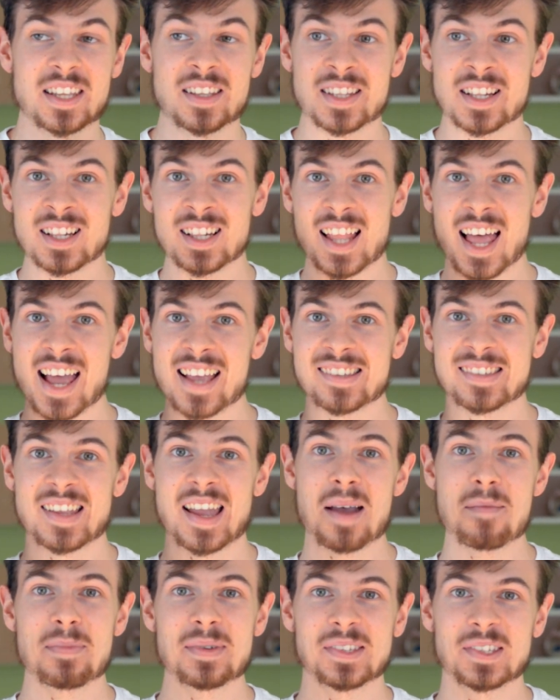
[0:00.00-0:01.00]
In the
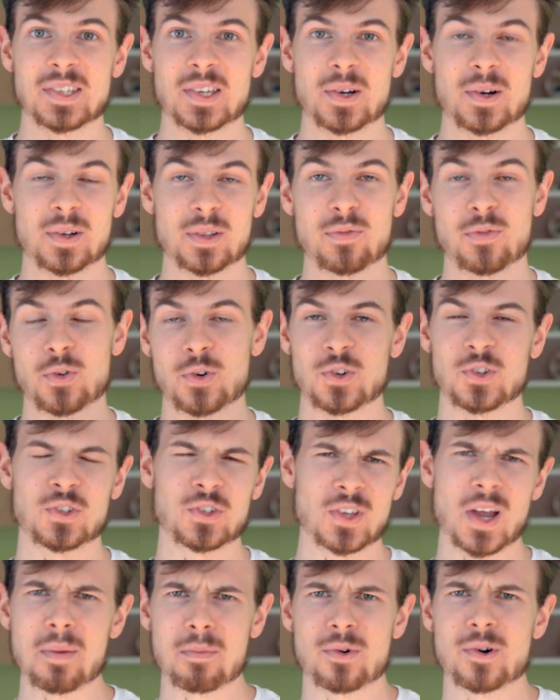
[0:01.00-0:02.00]
last episode, for
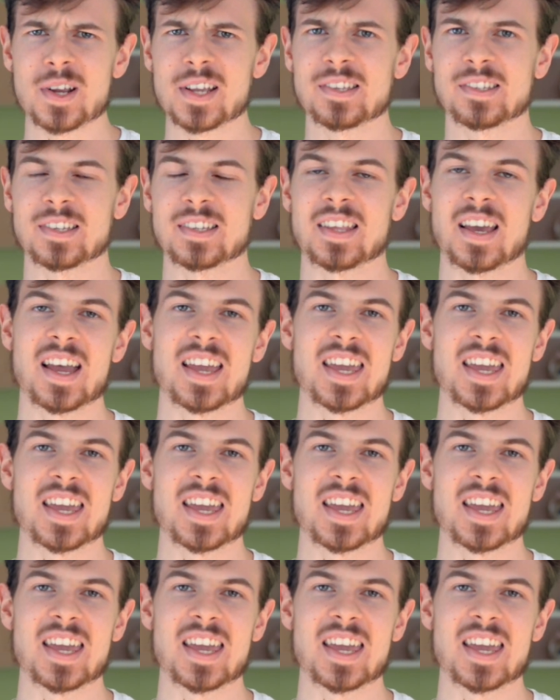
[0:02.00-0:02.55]
some reason,